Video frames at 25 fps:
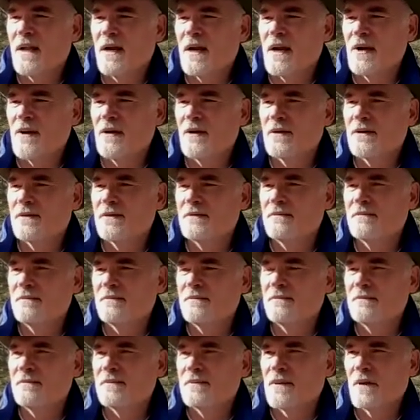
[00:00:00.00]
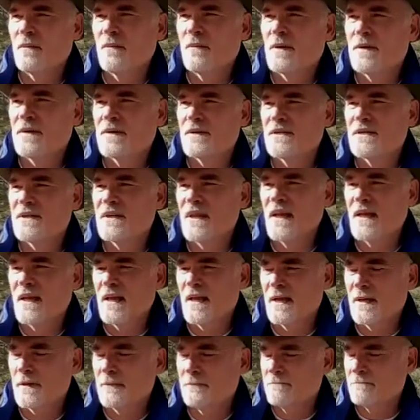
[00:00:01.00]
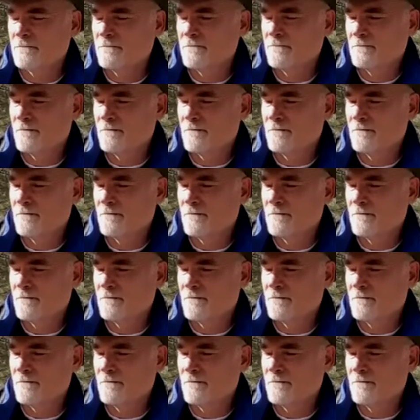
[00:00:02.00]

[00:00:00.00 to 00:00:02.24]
and I heard someone singing.